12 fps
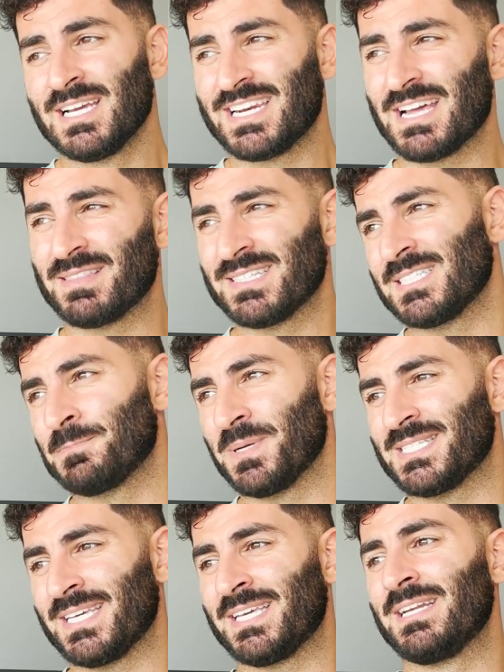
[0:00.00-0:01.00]
Now this is
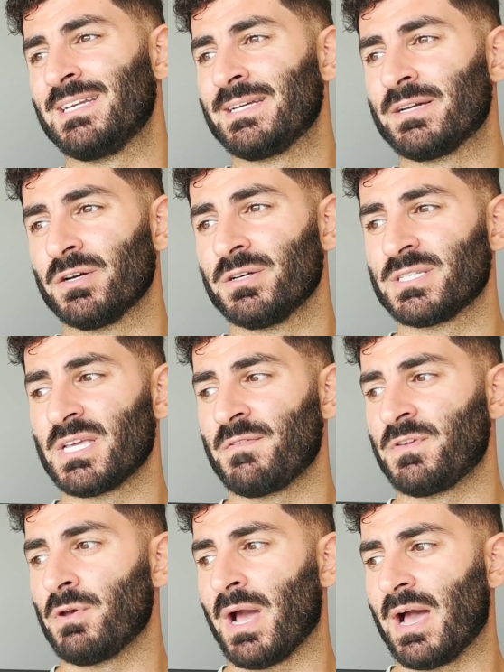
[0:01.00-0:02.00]
particularly good
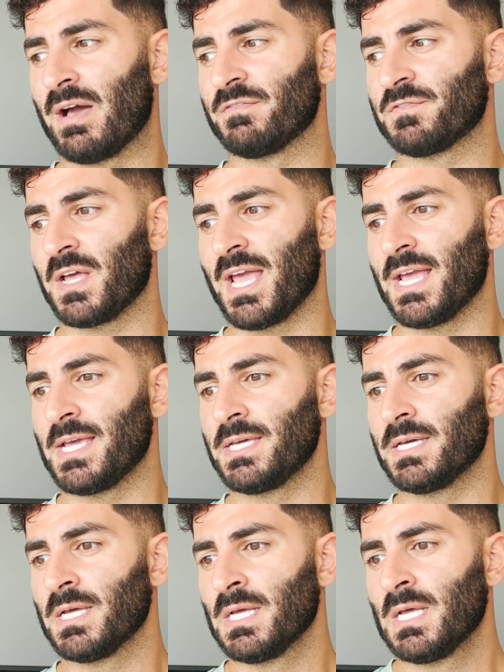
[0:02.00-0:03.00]
if you have a